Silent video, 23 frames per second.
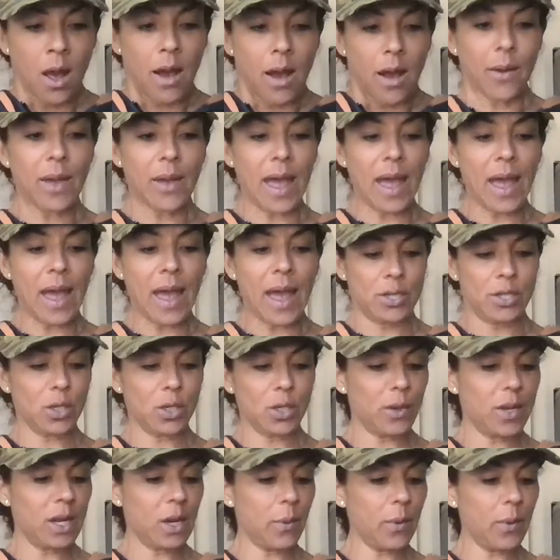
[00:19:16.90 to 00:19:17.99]
Okay, so
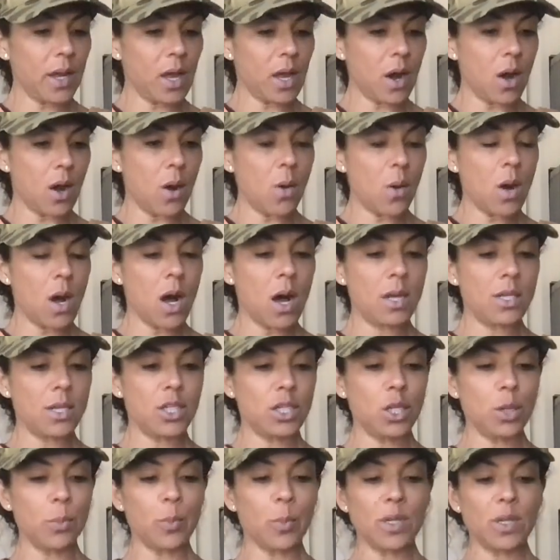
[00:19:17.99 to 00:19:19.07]
here we go.
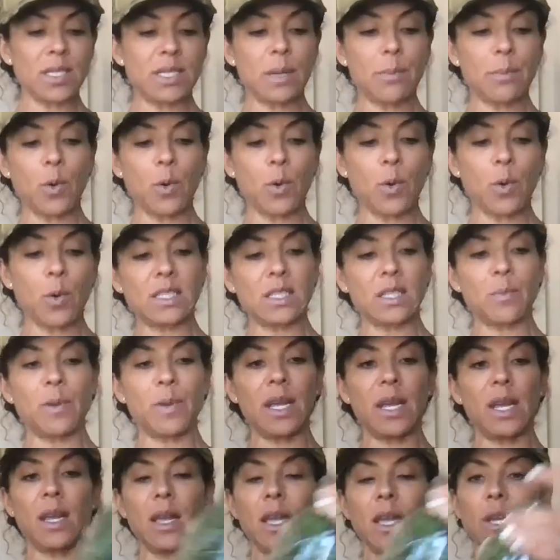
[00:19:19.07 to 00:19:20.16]
Super simple
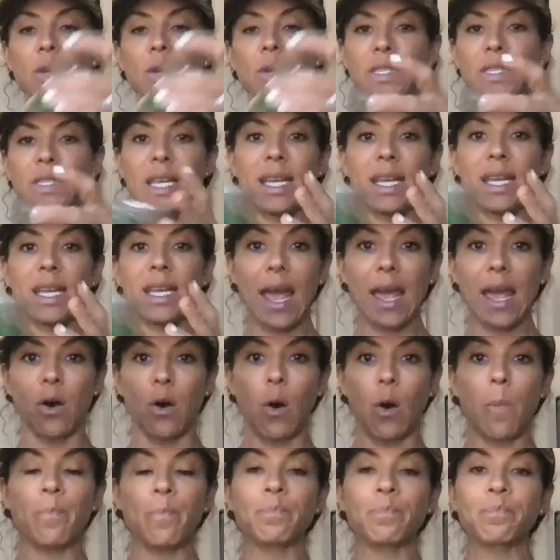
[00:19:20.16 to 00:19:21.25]
recipe using
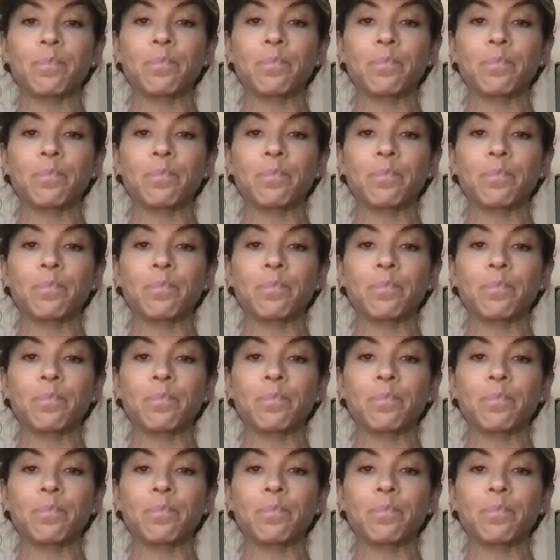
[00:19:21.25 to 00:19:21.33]
kale.